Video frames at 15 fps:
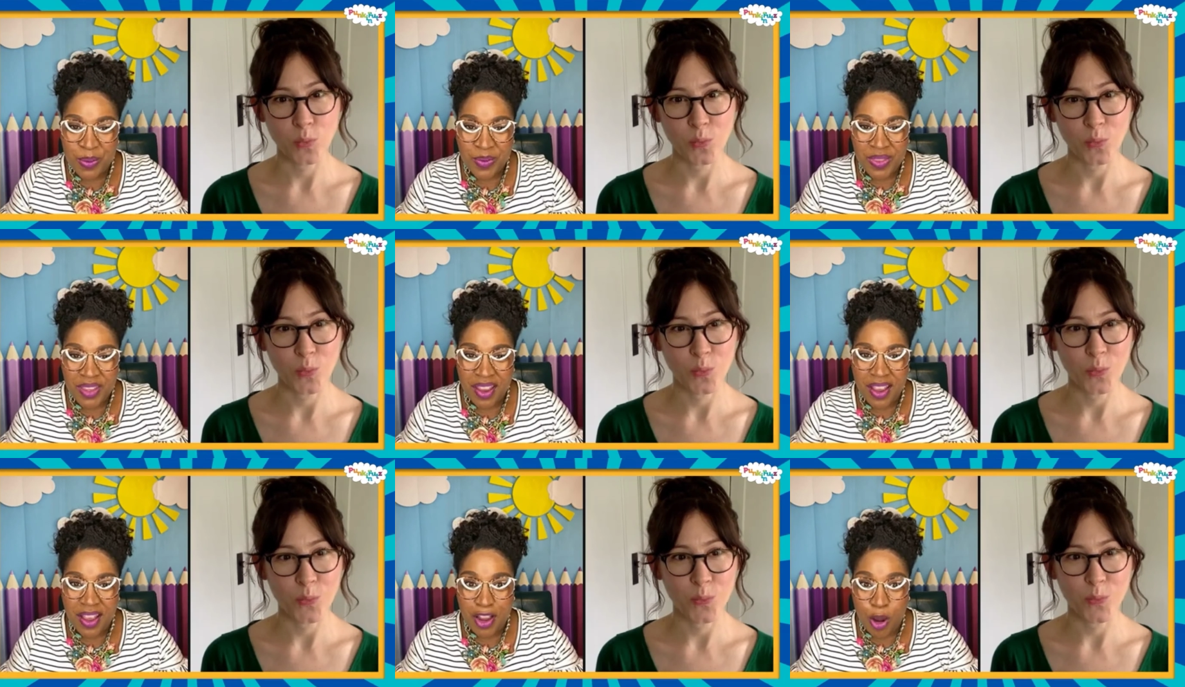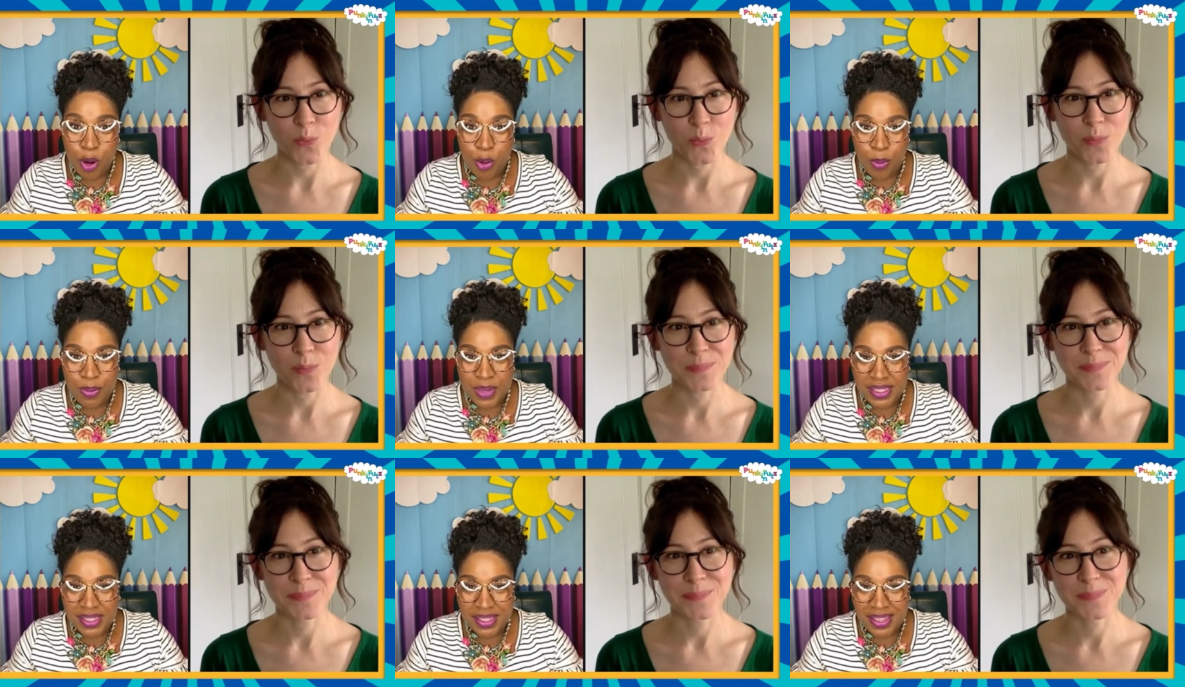Speaker 1: go
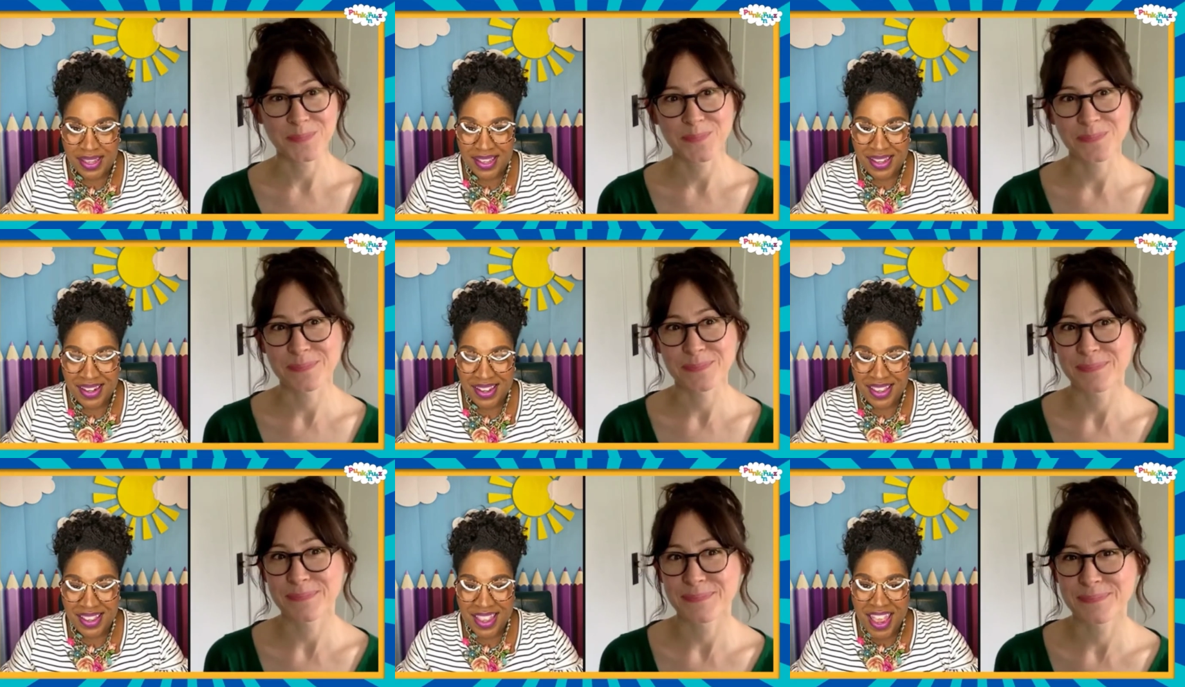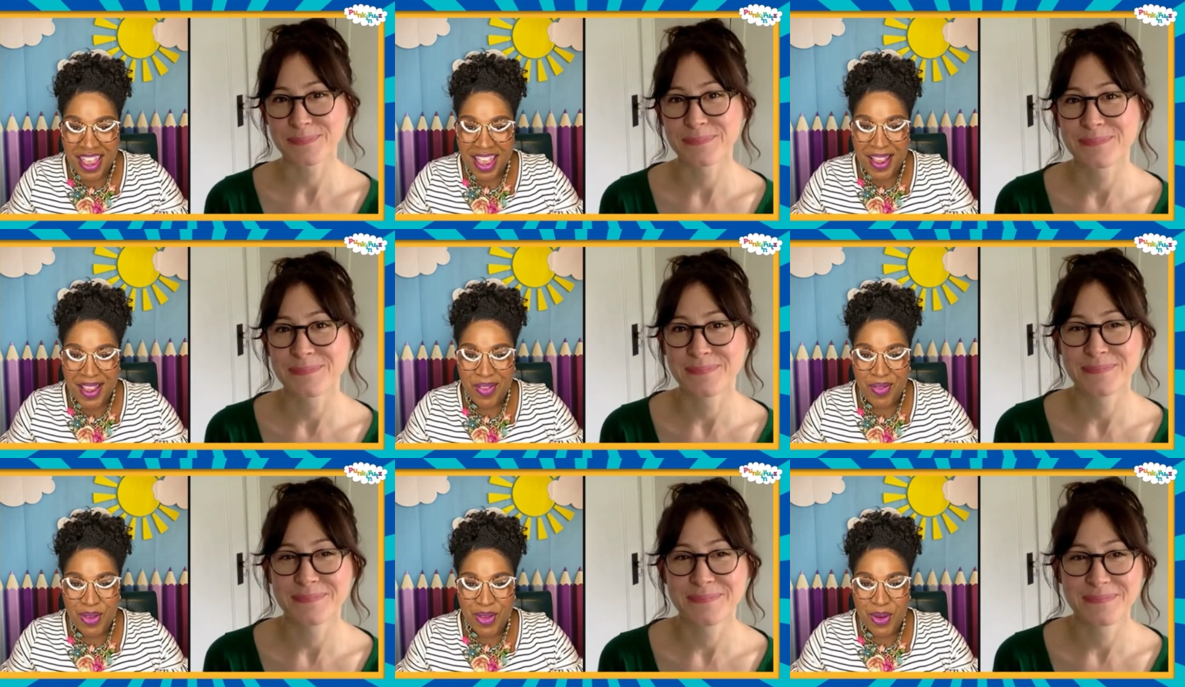missing. If you
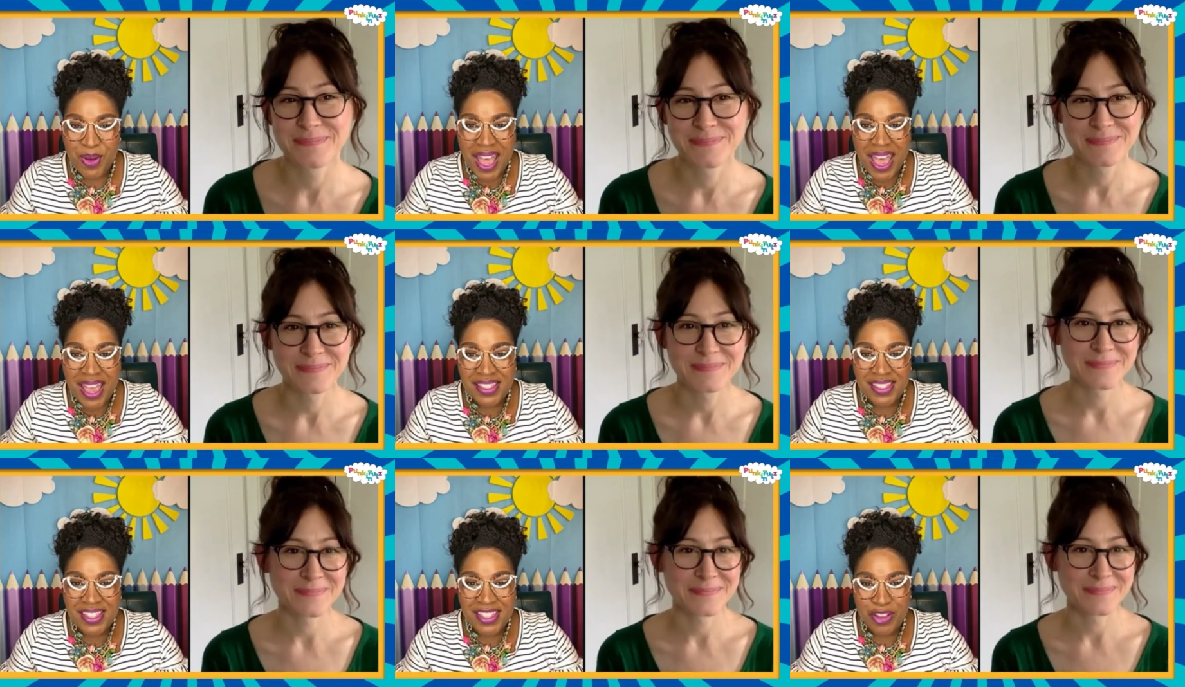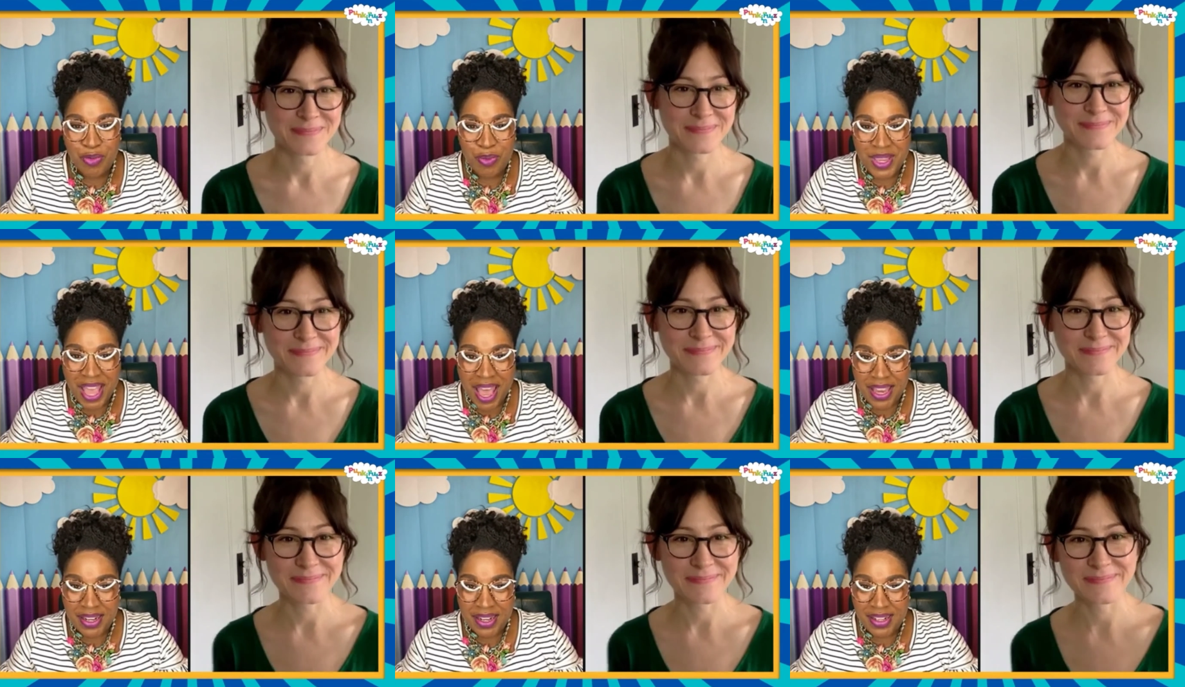guys give me
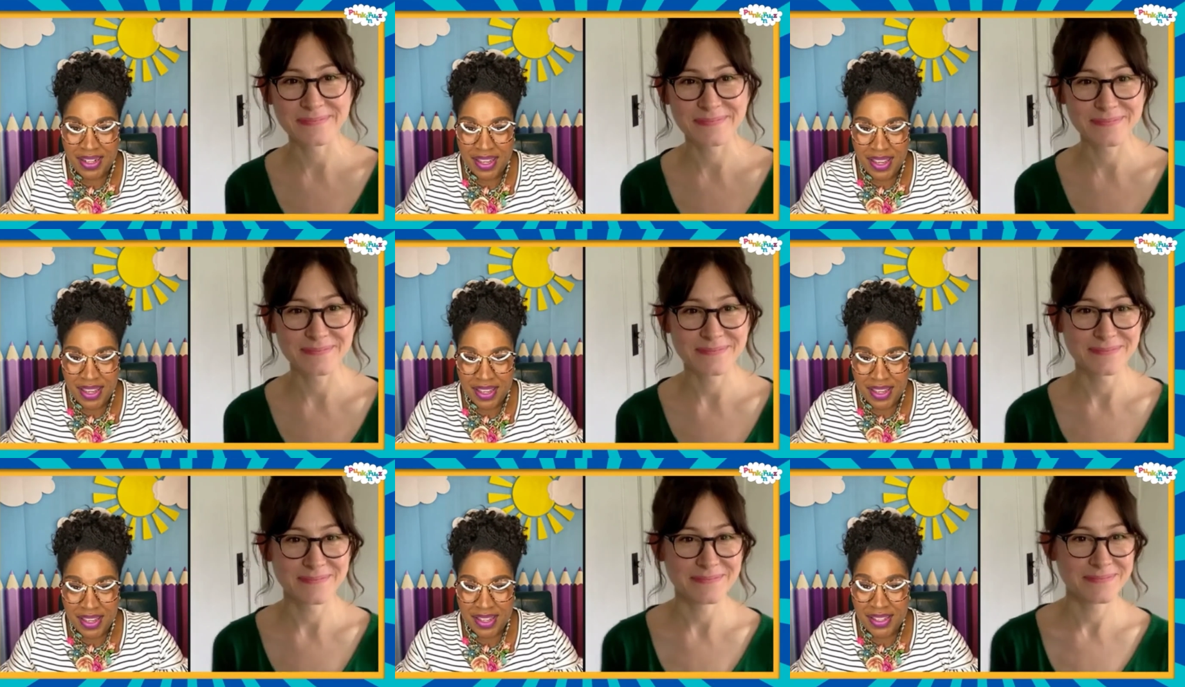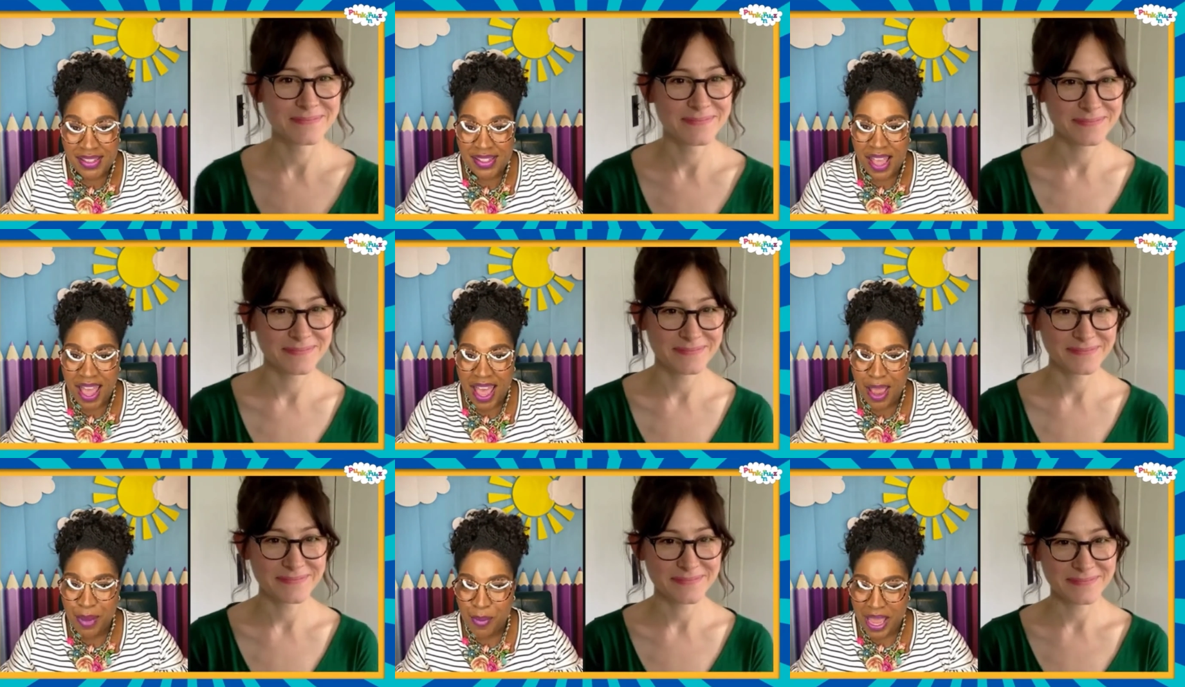ideas, I
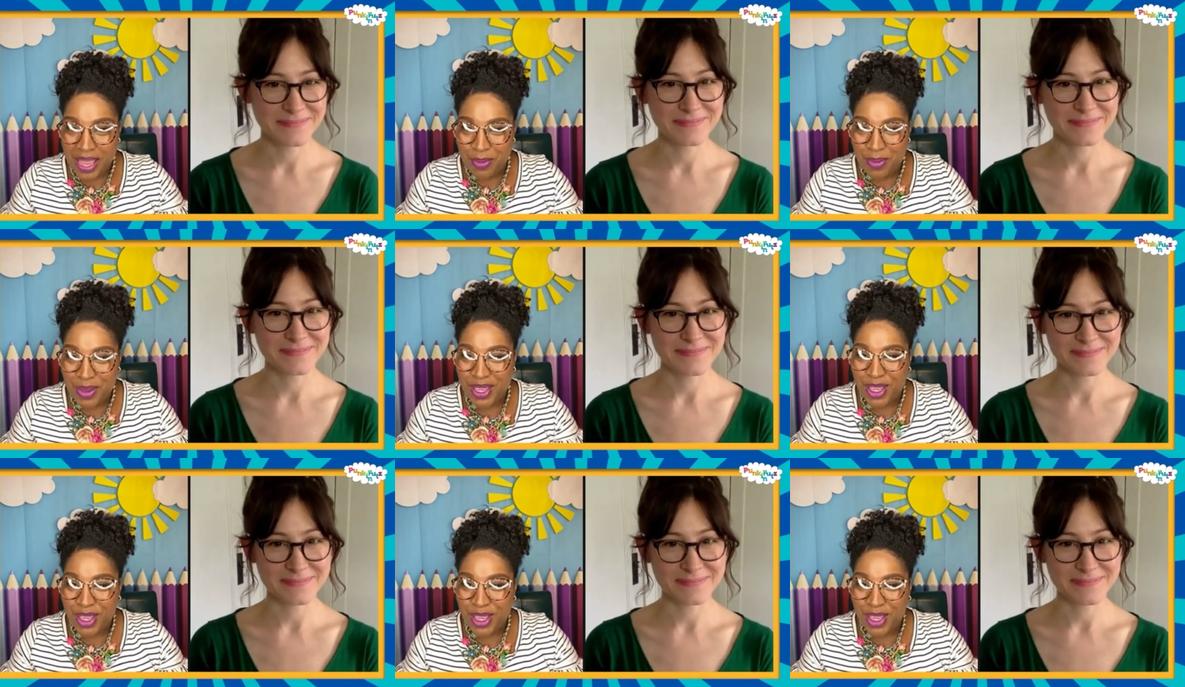might pick